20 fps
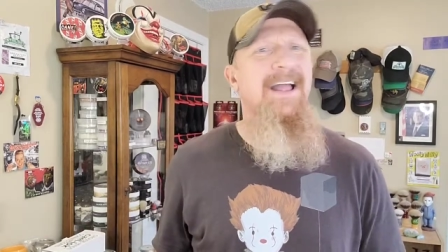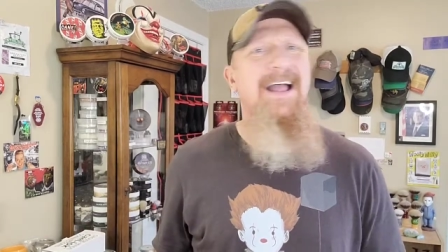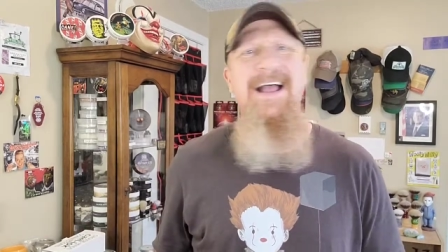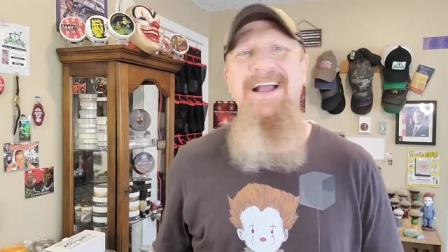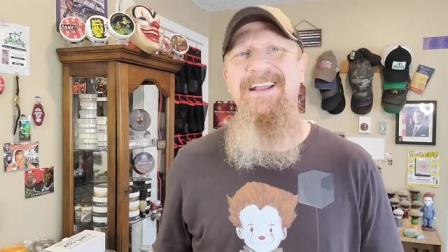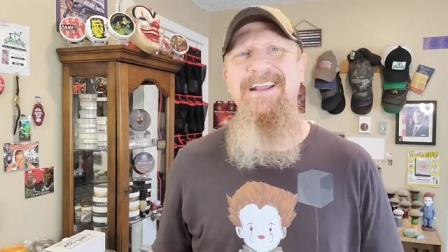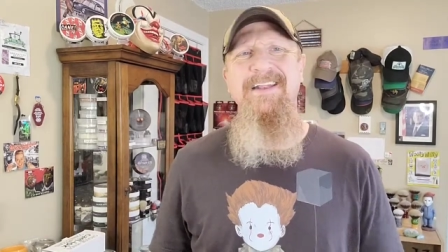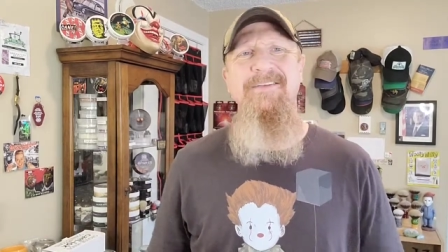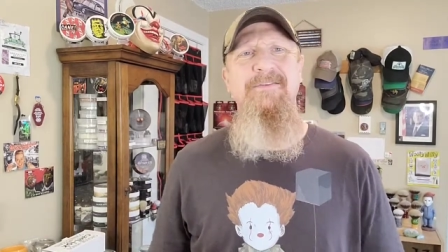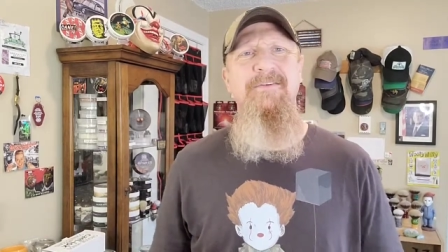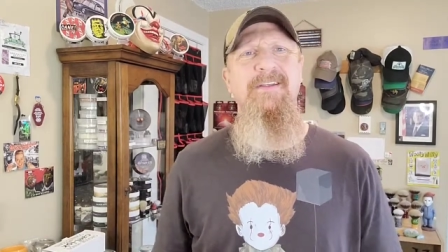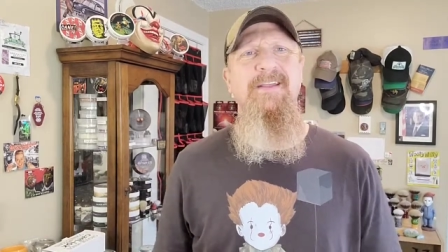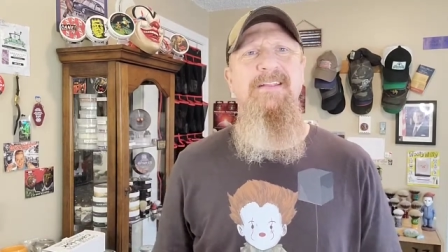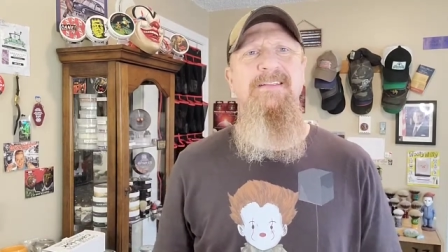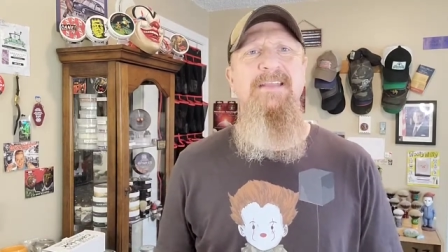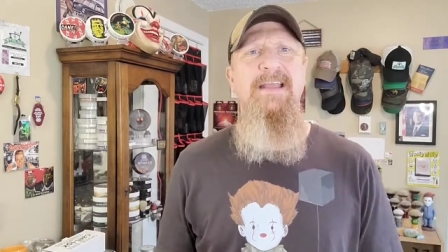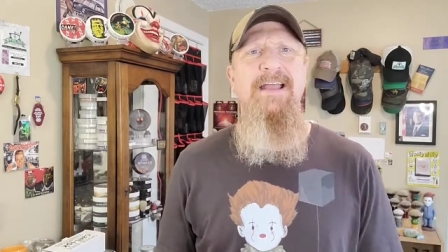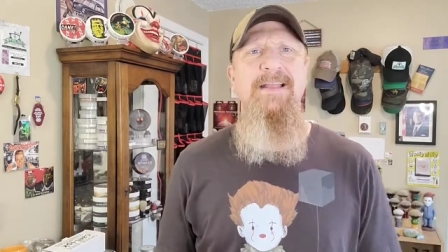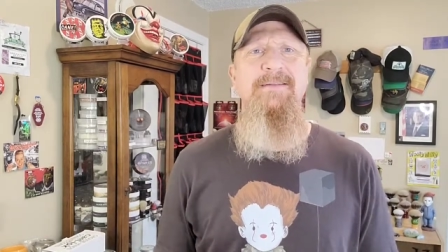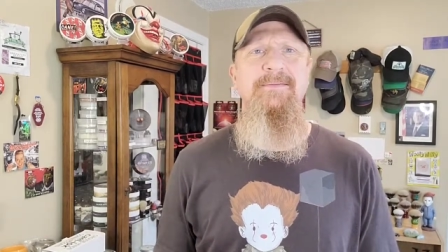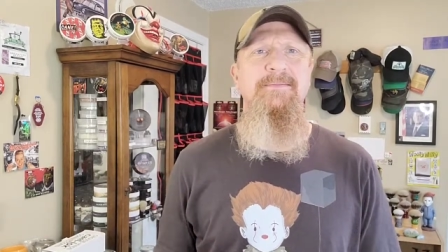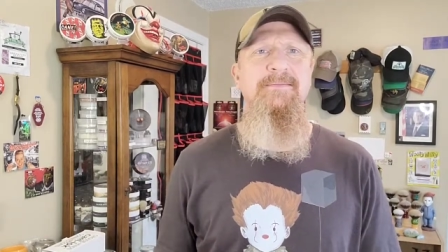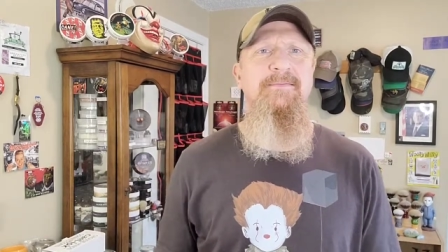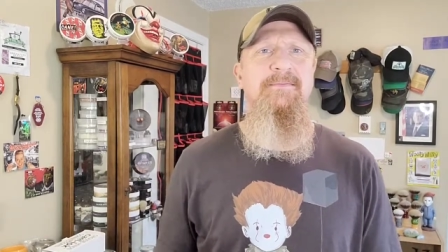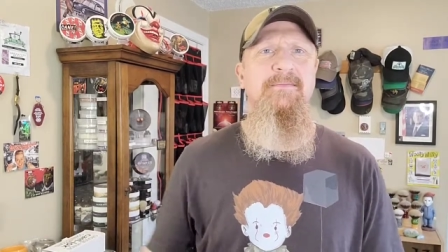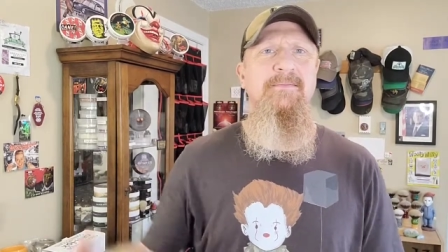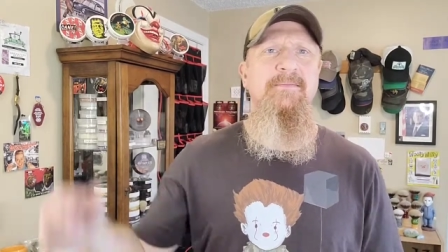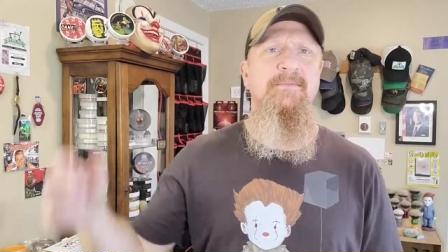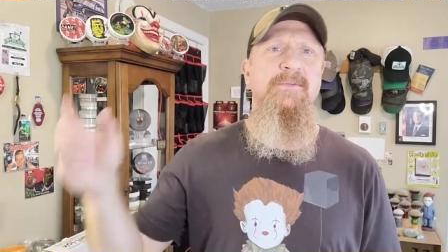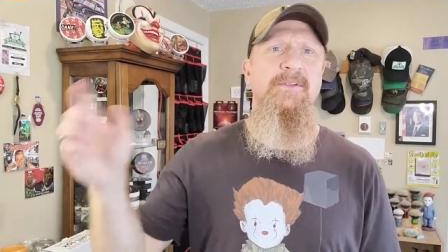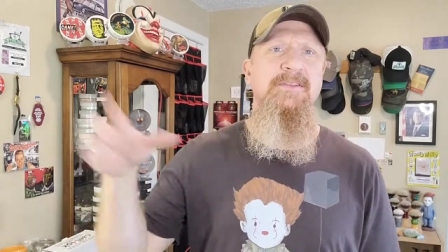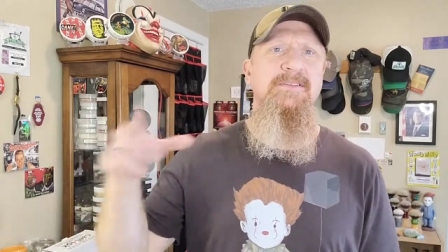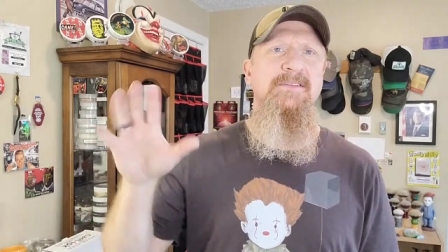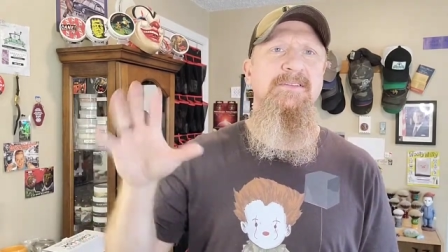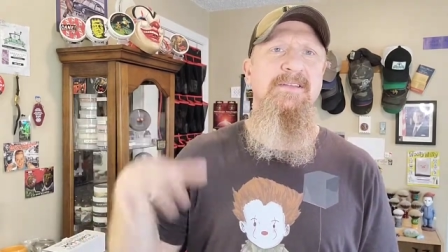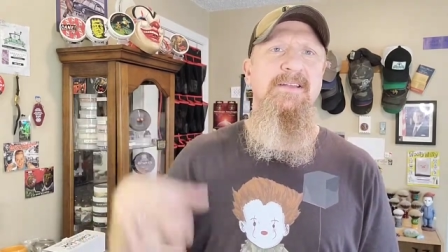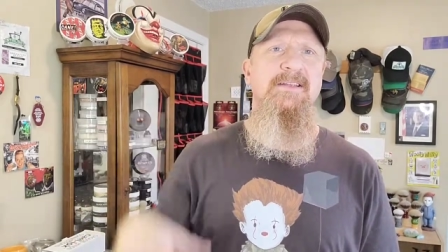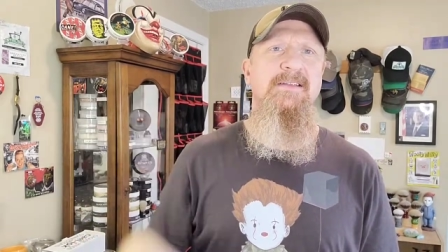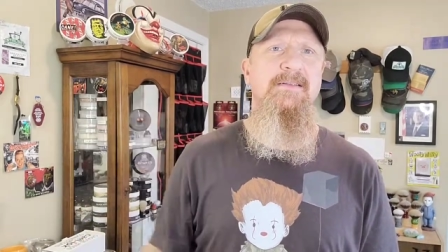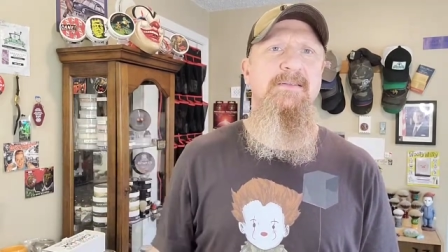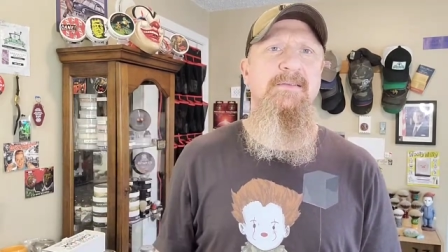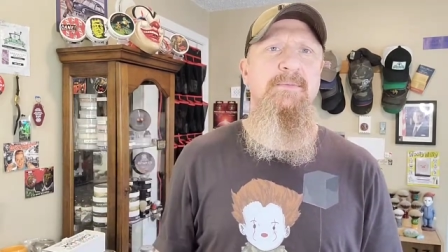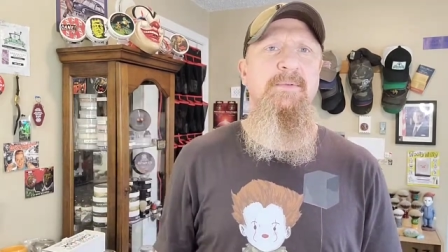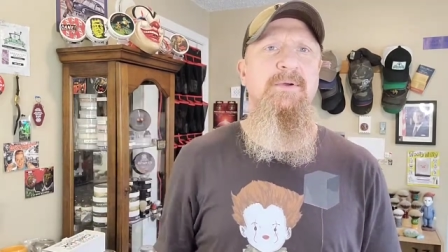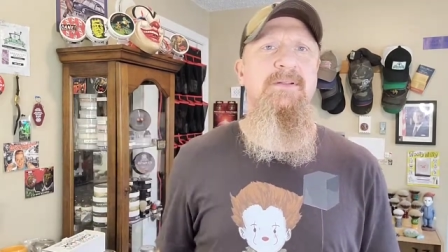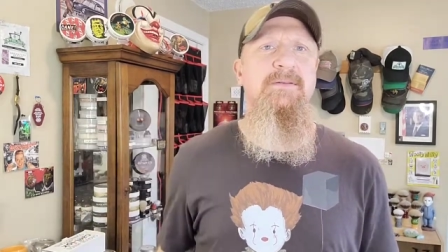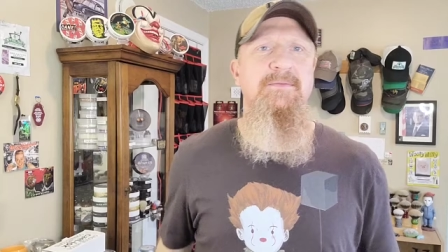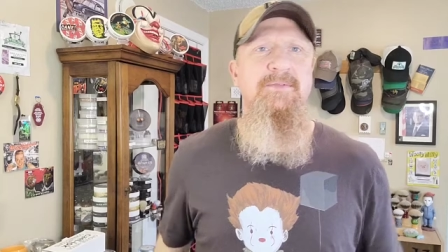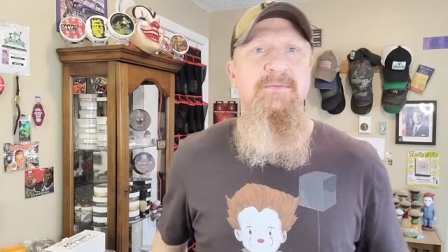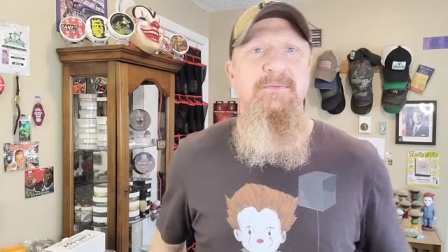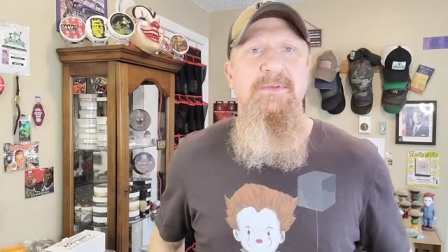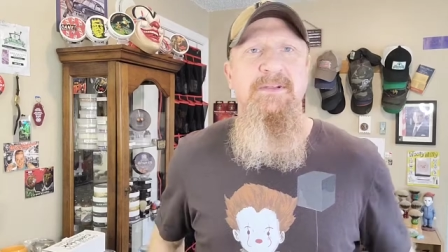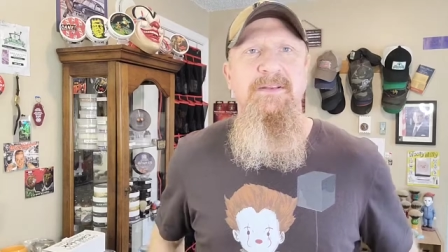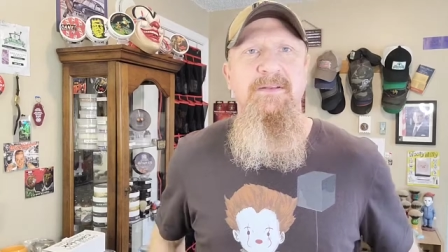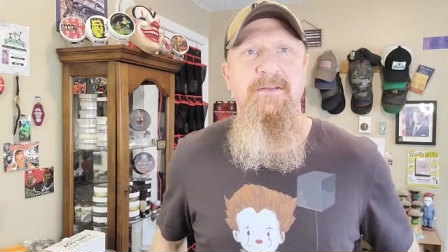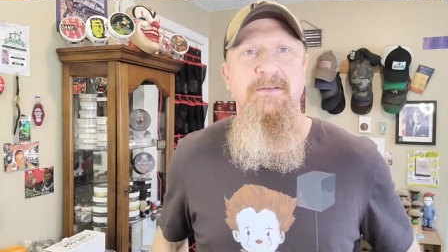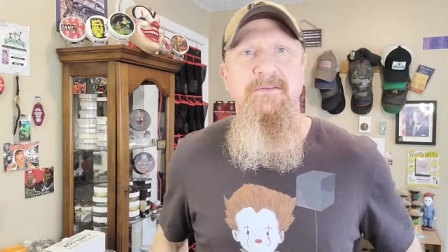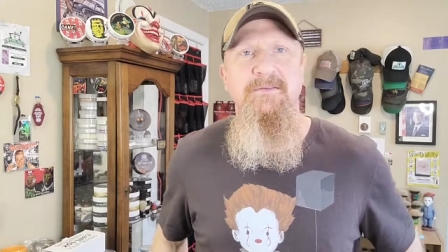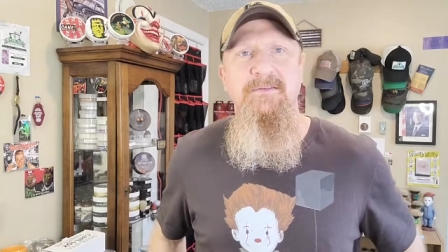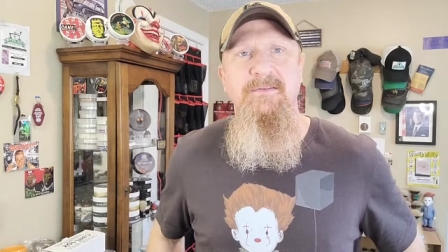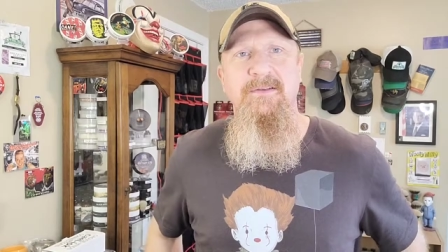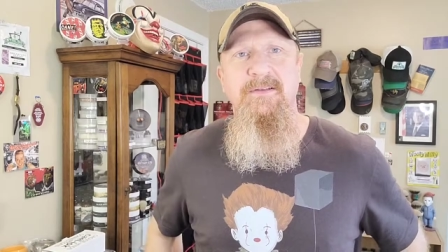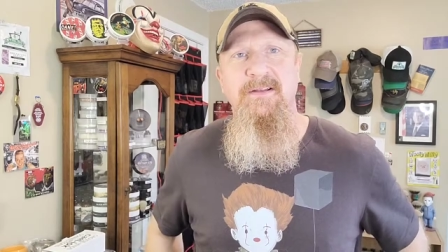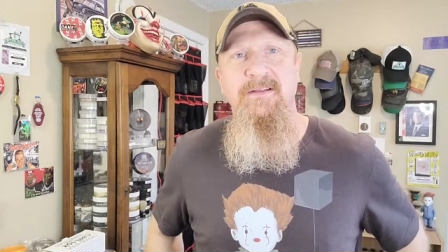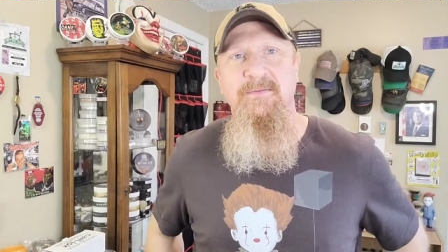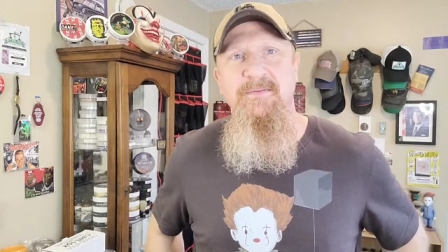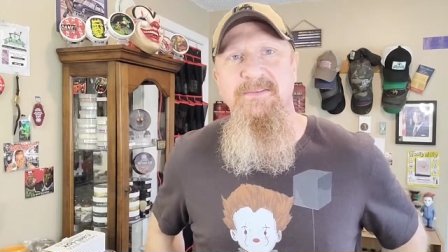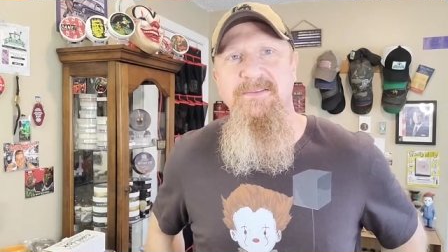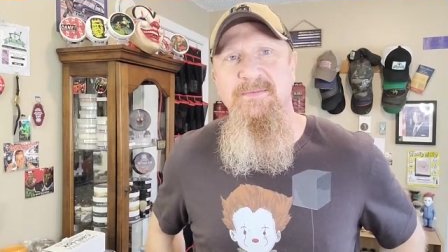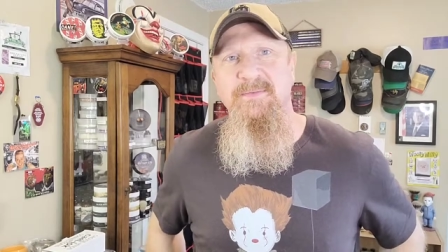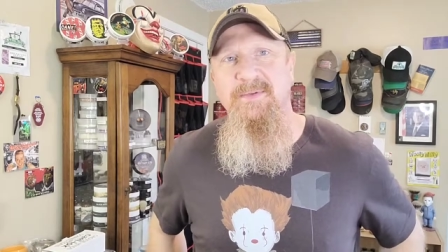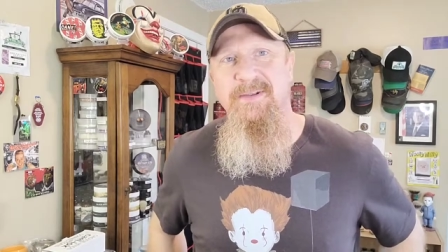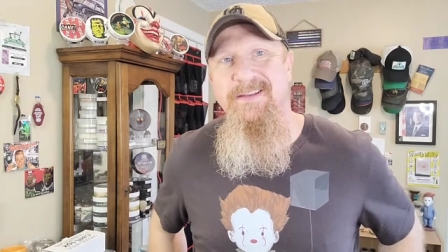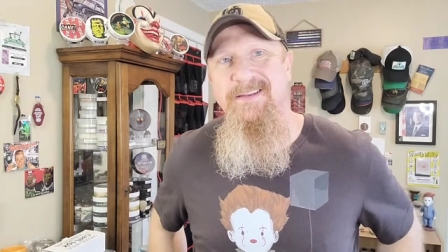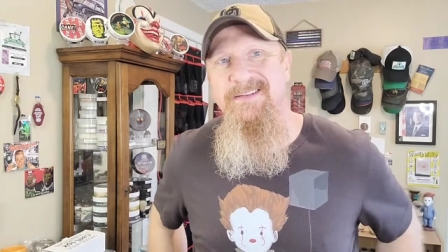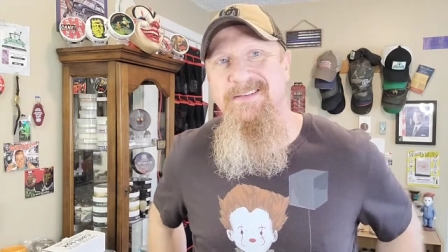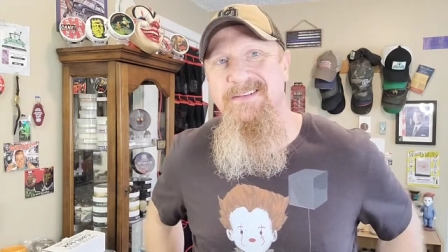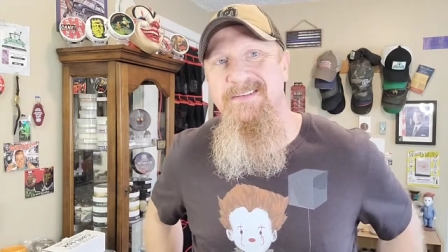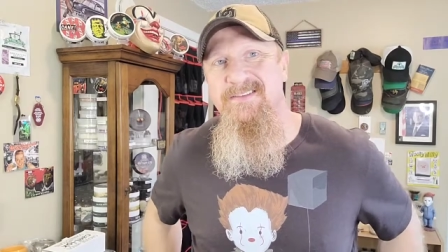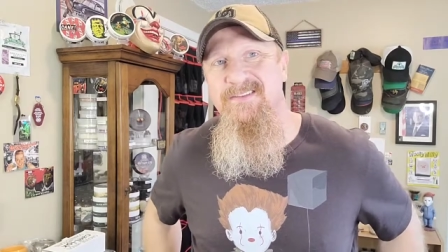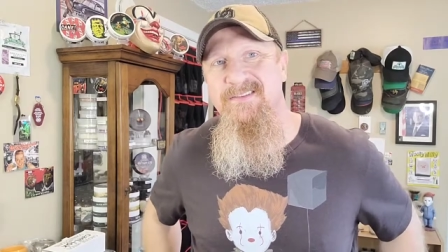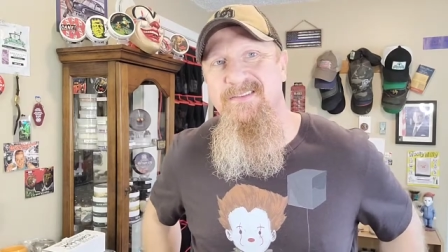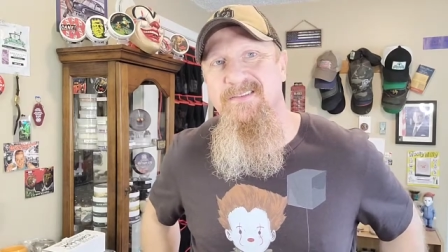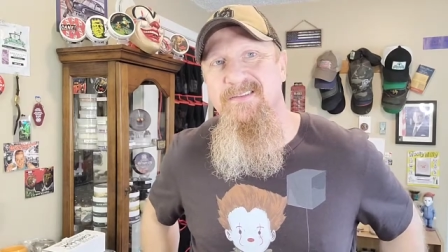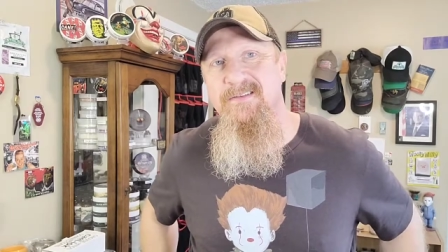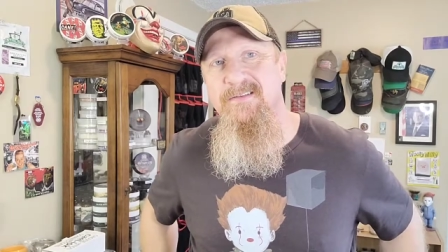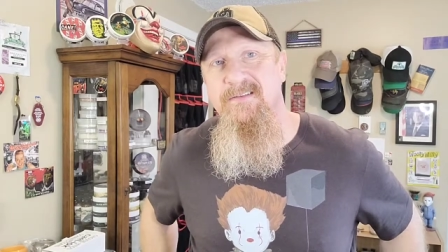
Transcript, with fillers: How could I forget that? Because it was at the bottom of my note and I wasn't paying attention.